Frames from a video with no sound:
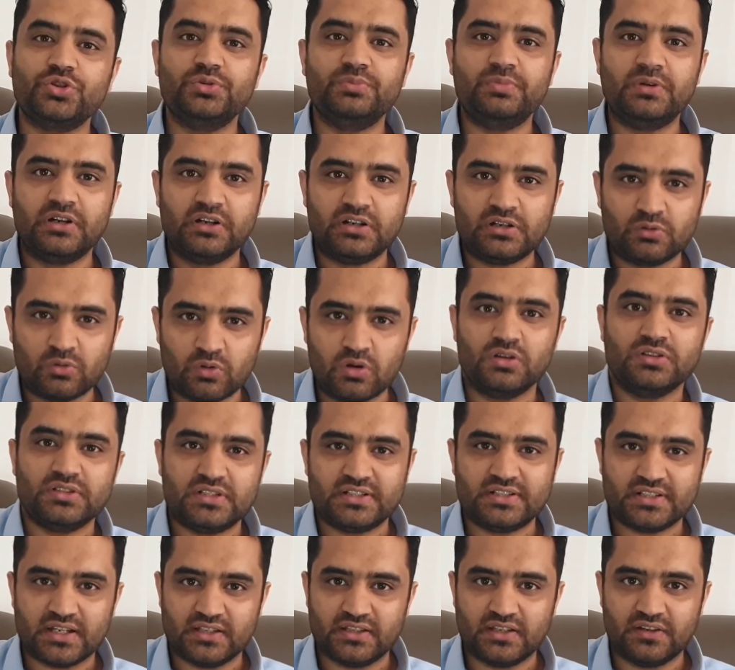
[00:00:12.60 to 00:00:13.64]
should be
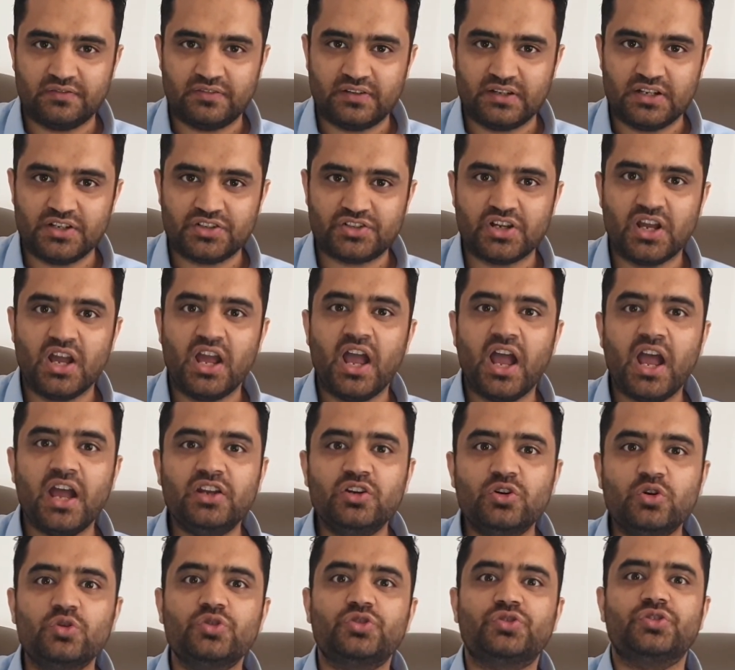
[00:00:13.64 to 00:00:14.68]
rewarded in the village,
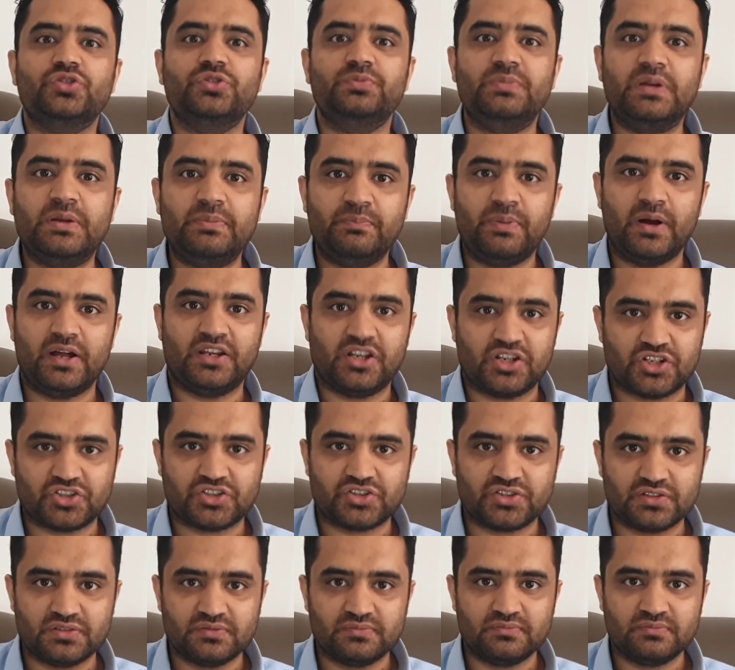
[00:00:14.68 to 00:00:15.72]
and who should be
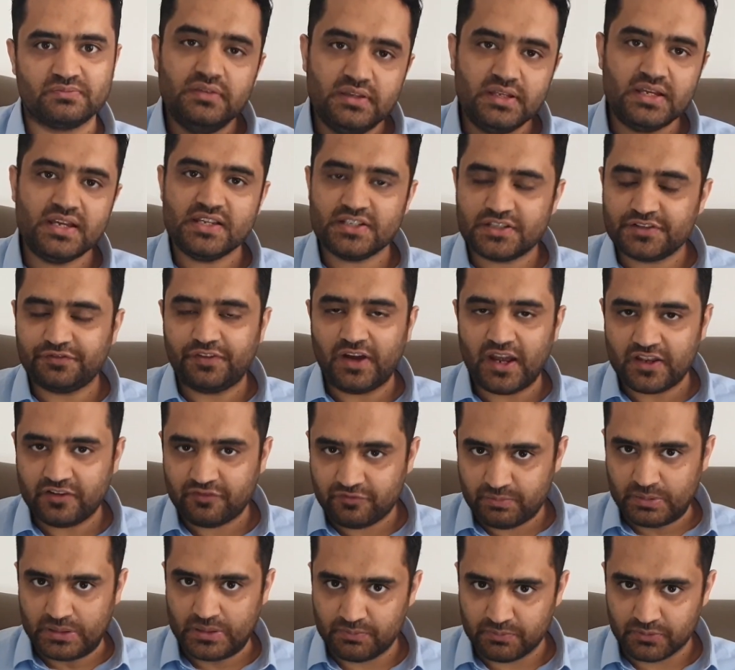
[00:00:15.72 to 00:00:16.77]
punished? These
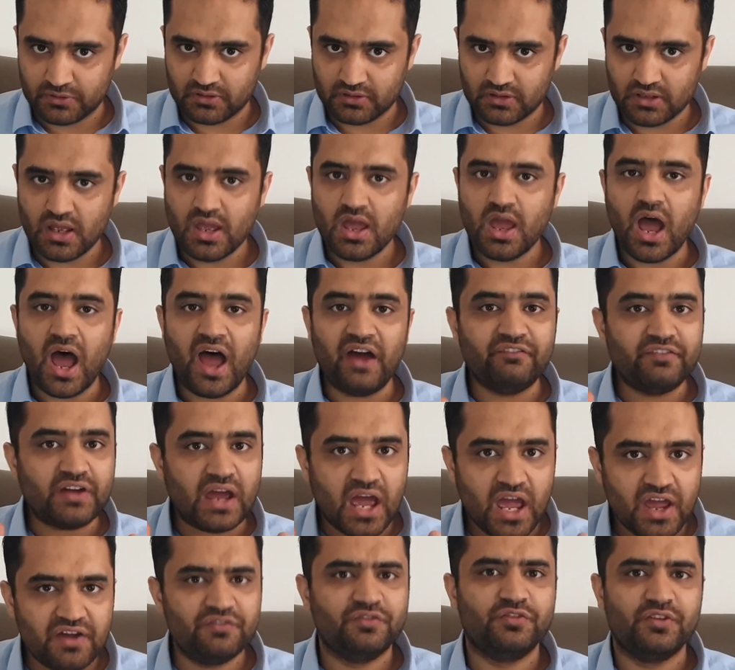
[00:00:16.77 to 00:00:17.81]
5 people have
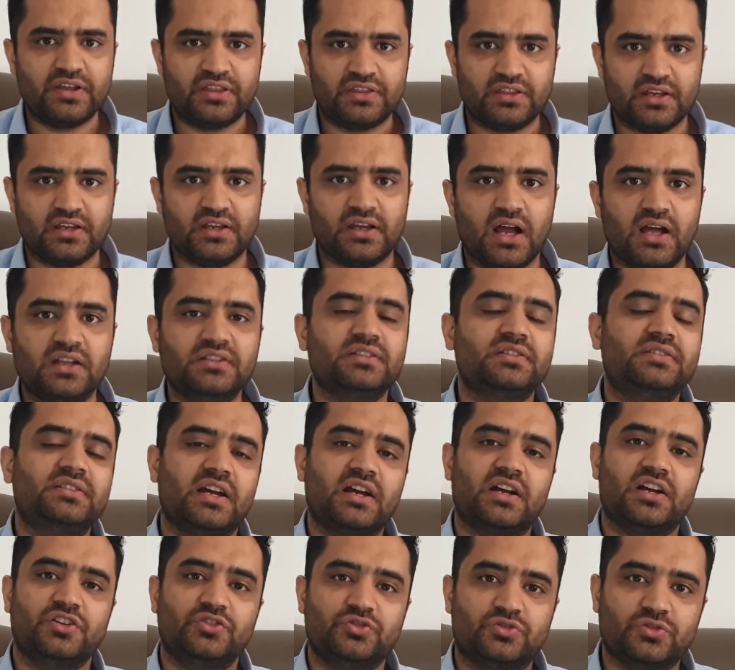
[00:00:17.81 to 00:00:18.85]
everything under
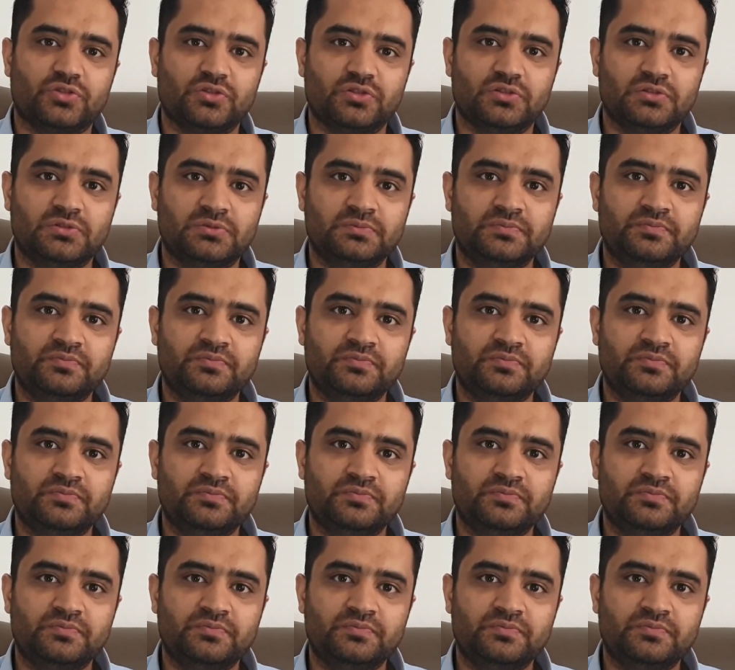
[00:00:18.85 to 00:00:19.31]
their control.